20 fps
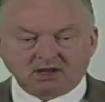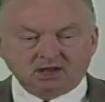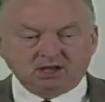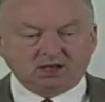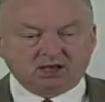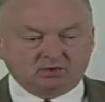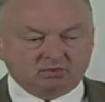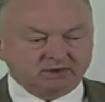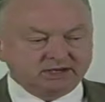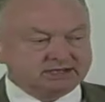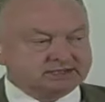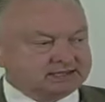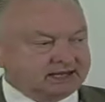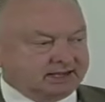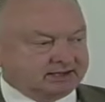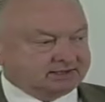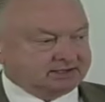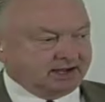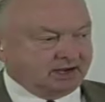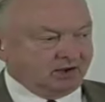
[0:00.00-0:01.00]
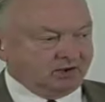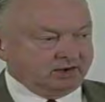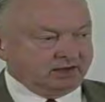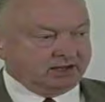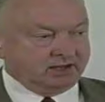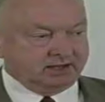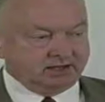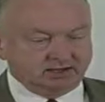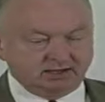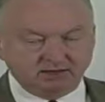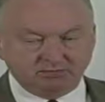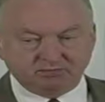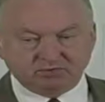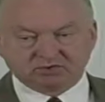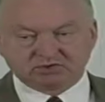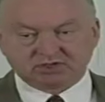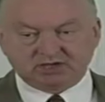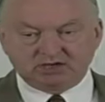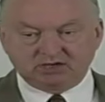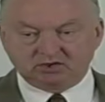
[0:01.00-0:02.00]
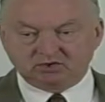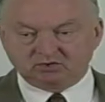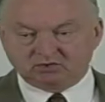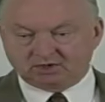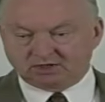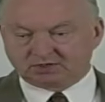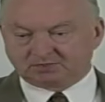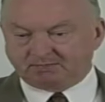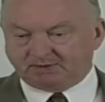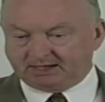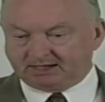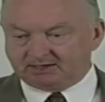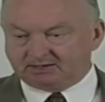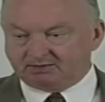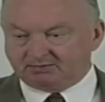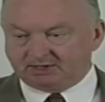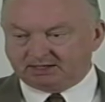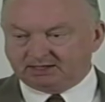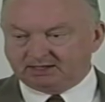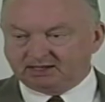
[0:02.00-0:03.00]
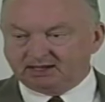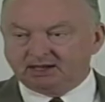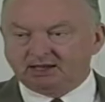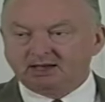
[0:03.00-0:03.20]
And we sat down, and he proceeded to explain to me,